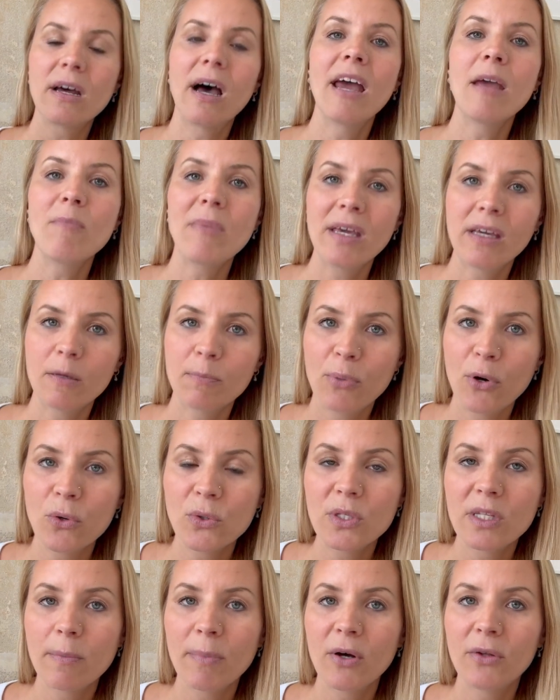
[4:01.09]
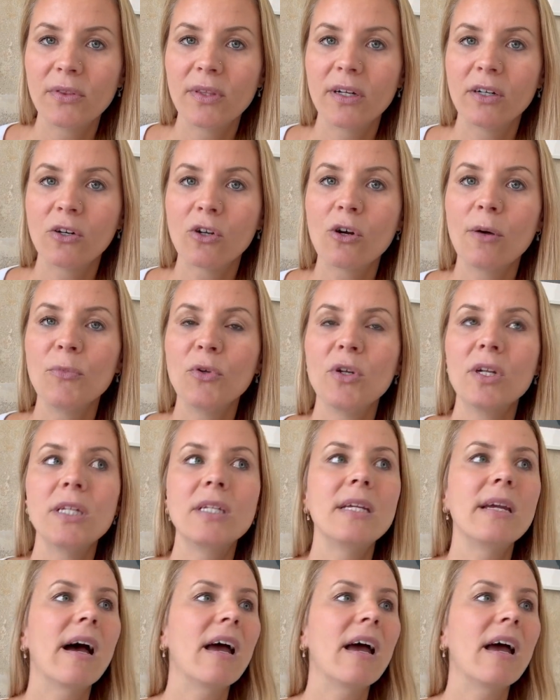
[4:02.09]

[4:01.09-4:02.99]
I make a post about their community.